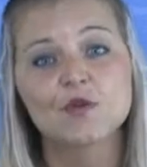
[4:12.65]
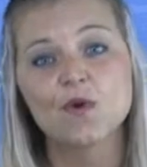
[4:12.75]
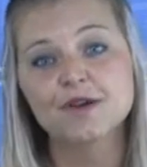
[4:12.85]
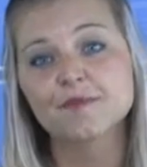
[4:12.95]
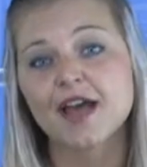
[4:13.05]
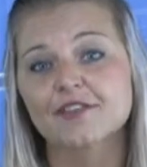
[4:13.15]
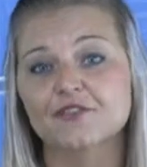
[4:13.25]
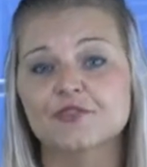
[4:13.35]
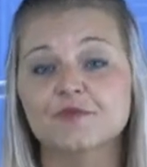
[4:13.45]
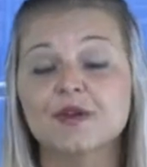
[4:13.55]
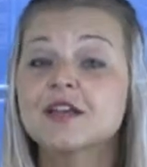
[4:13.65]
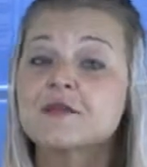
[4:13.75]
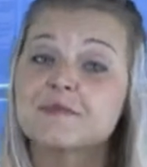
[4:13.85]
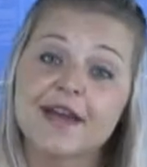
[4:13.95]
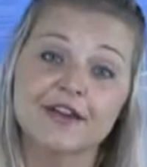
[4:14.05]
one-bathroom,
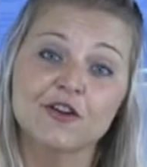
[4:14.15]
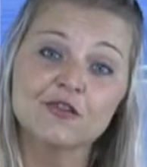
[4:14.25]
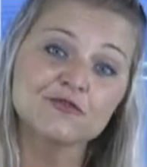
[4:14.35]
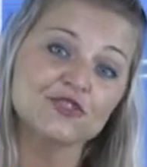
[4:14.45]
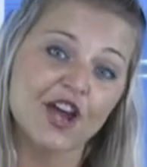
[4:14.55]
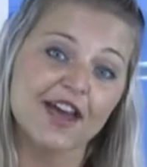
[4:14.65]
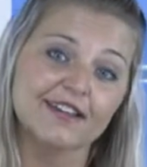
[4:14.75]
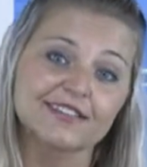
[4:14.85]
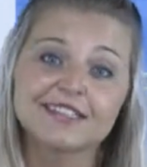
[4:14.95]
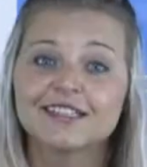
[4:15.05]
bank-owned check